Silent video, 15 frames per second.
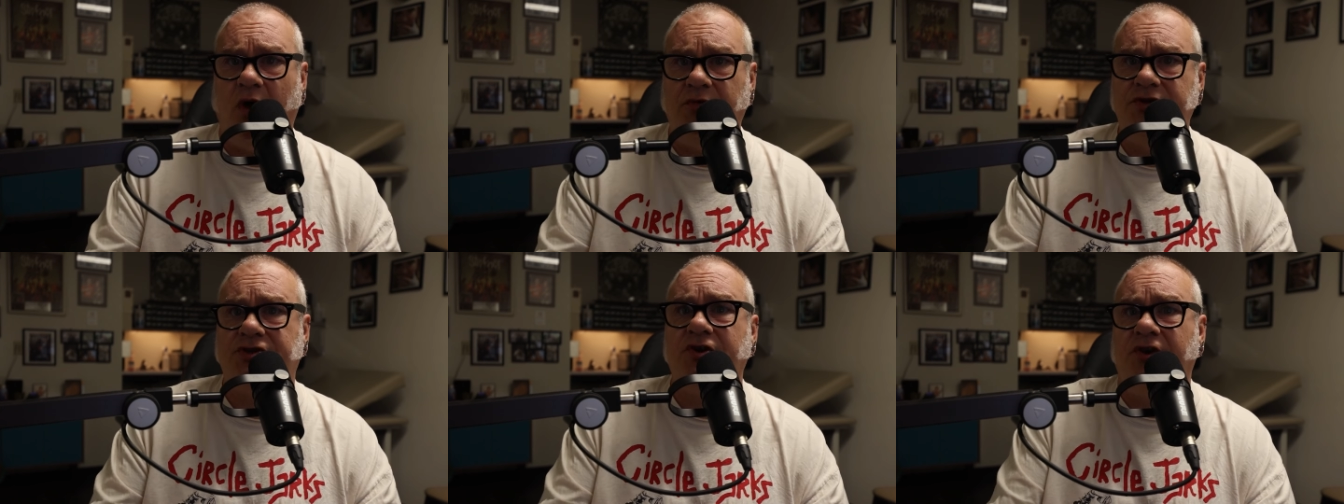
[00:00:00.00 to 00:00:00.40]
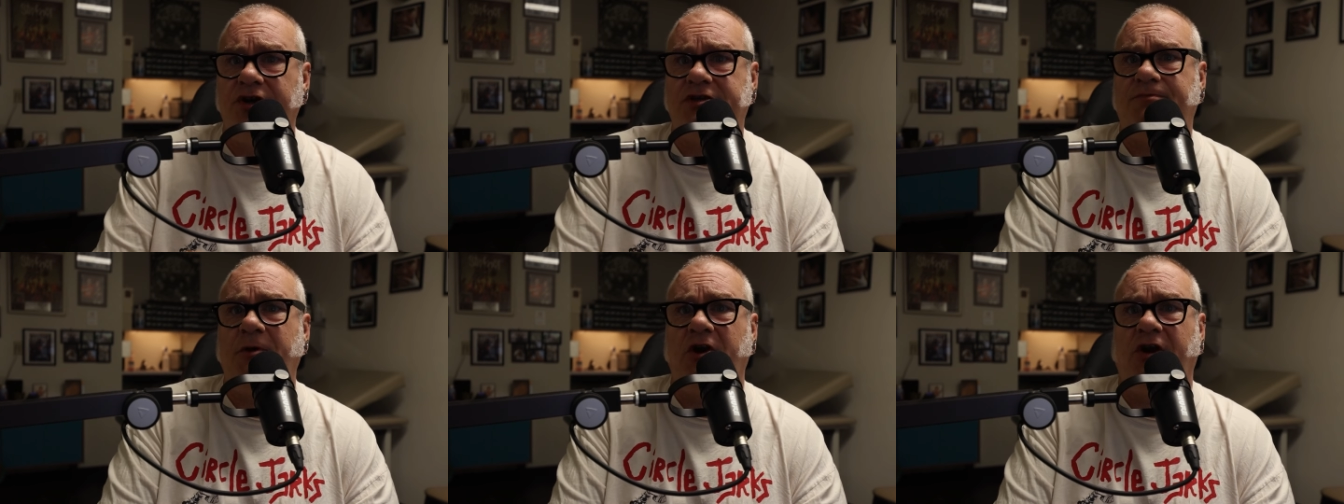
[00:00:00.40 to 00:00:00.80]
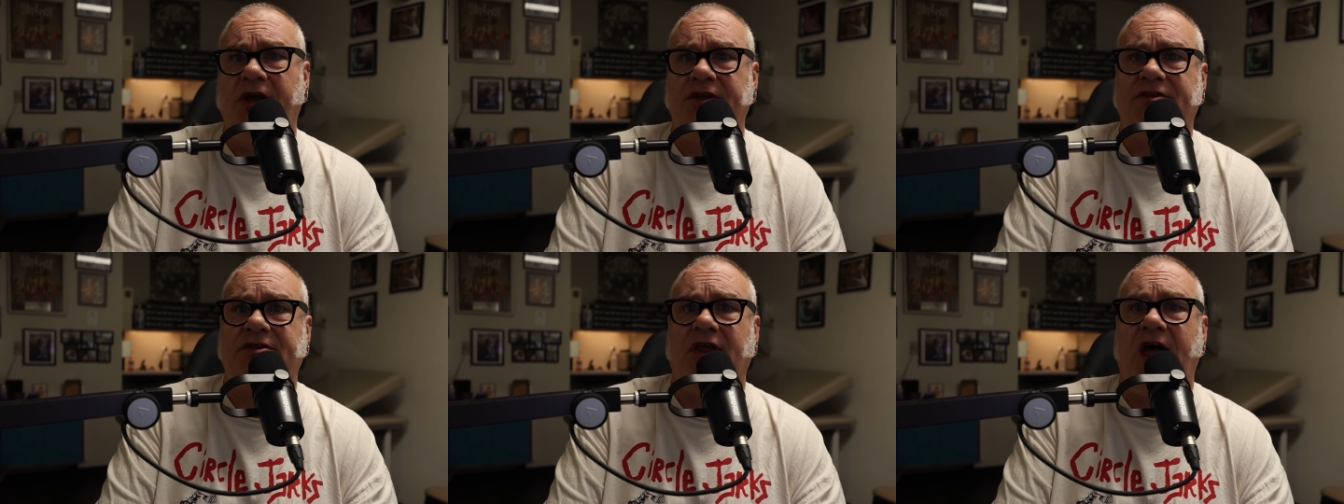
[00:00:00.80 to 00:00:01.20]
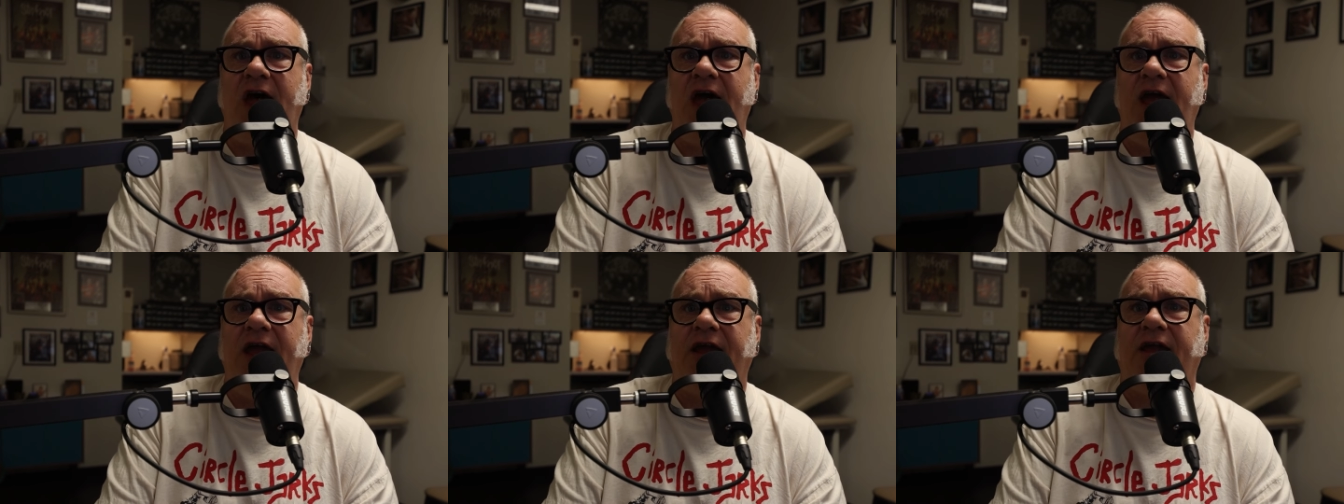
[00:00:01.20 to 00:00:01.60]
What was your experience
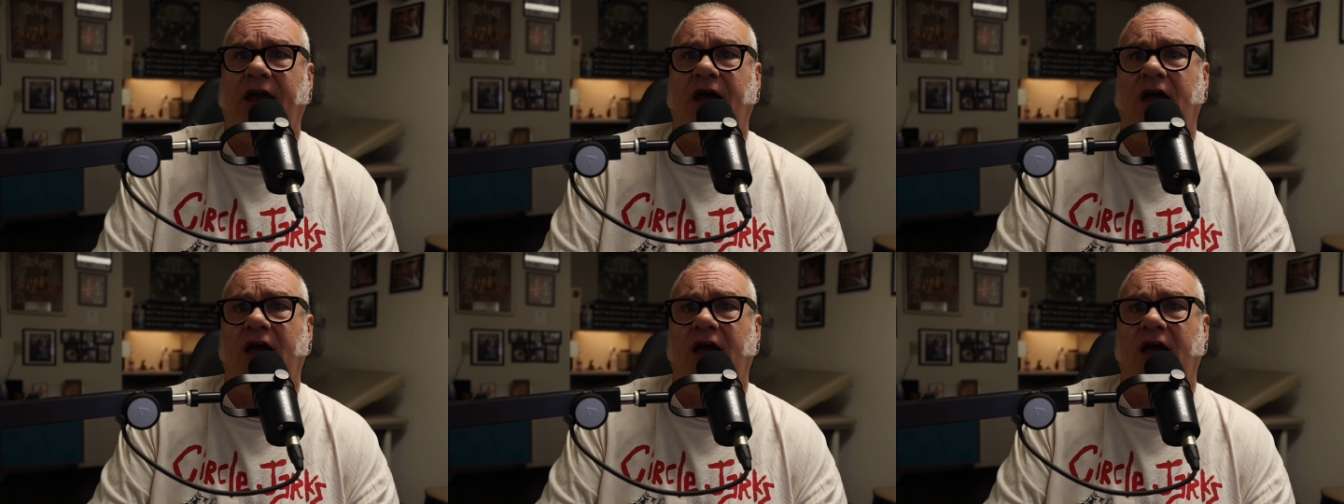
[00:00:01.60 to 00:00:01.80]
like?